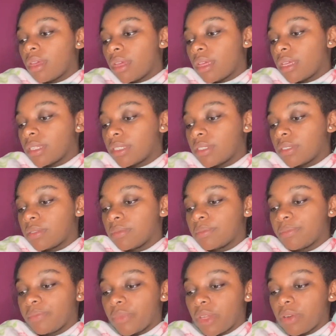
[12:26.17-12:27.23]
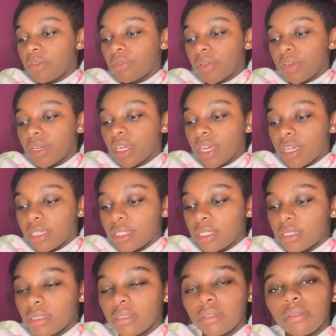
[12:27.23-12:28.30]
it's, very
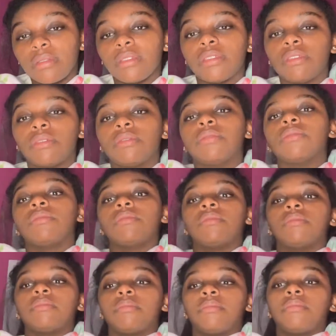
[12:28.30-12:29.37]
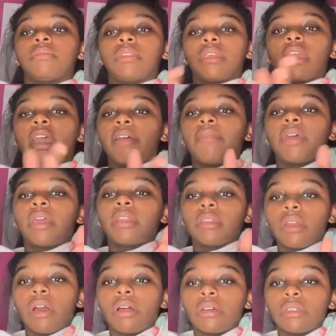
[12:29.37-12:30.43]
nice to have that
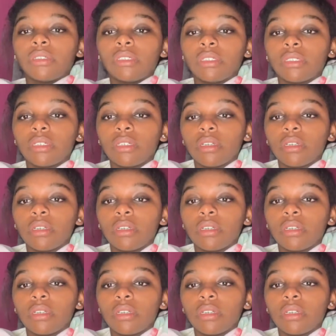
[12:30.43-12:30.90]
acknowledged.